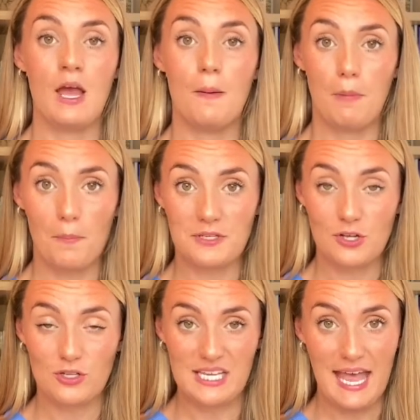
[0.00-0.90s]
Papa's
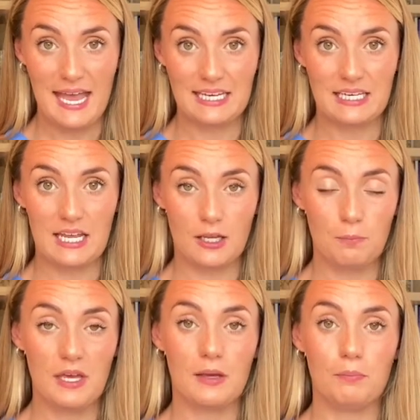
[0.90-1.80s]
got a head like a
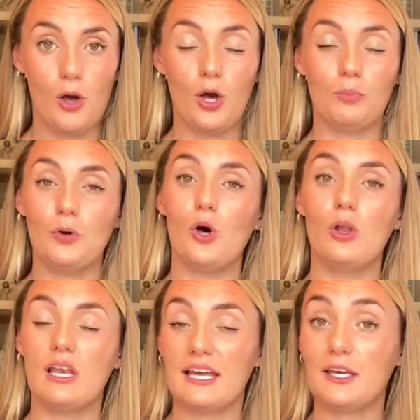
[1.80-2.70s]
ping pong ball,
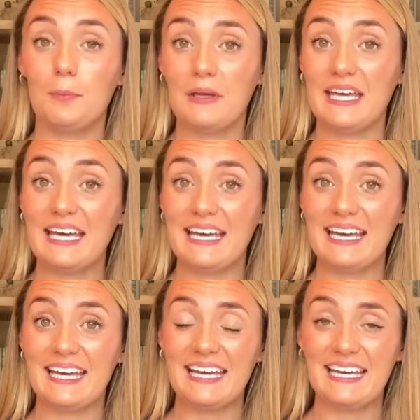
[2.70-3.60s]
like
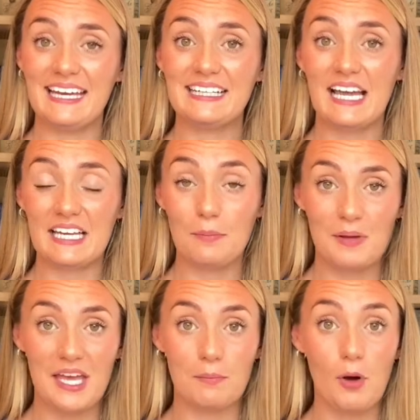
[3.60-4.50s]
a
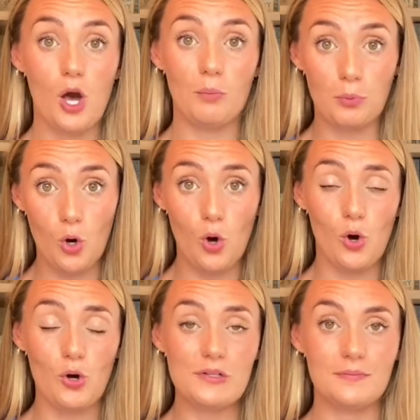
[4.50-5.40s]
ping pong
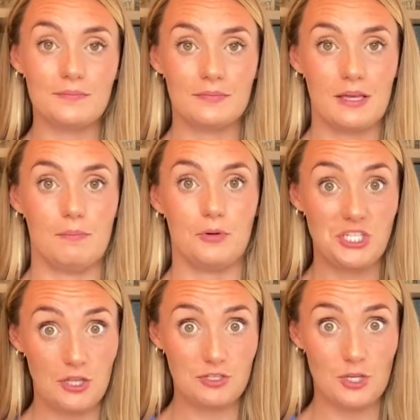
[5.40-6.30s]
ball. Putting
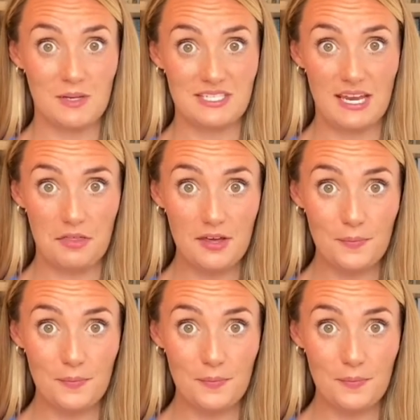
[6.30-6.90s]
those two bits together.